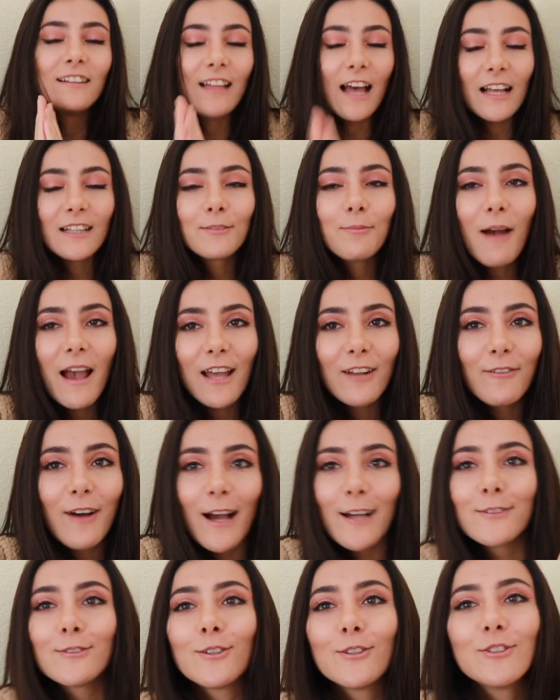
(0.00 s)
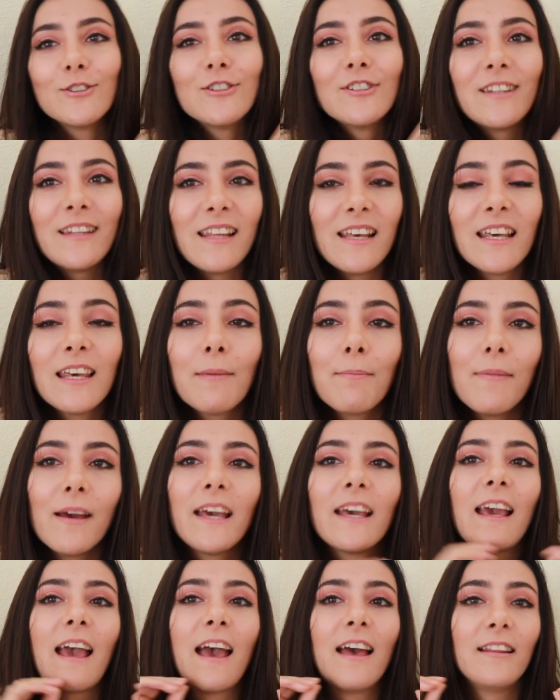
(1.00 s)
That's my advice on you. Think
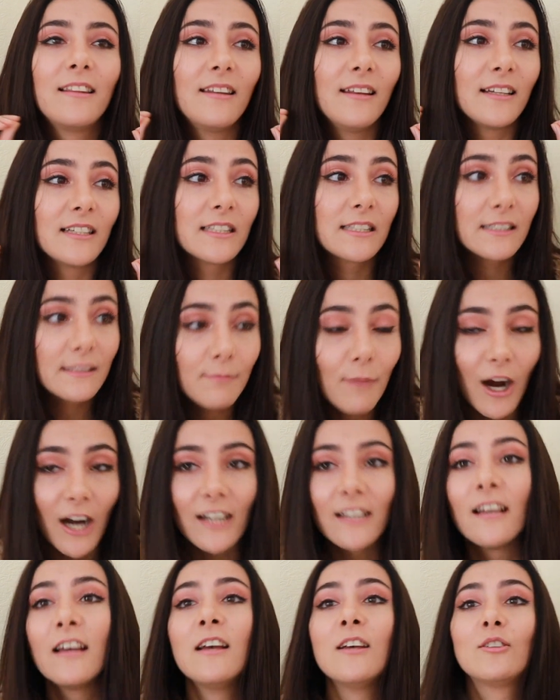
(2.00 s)
big and think smart.